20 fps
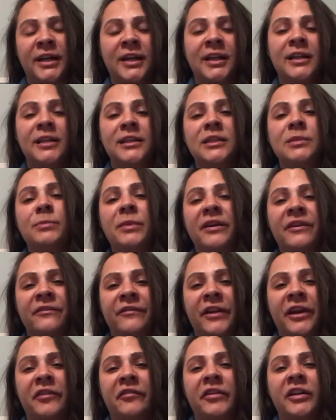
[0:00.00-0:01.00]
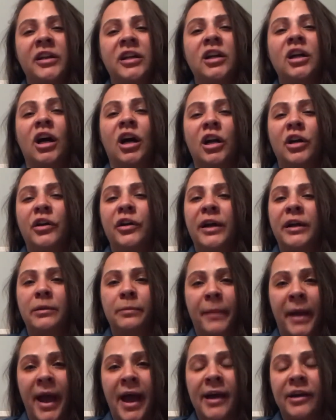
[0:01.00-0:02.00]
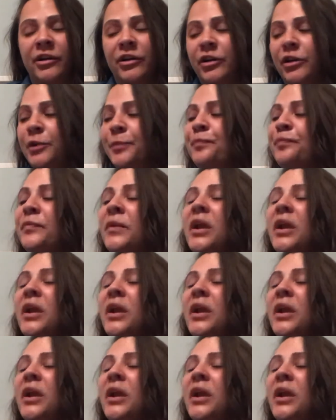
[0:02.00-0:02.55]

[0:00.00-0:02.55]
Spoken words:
it is my favorite color and pattern.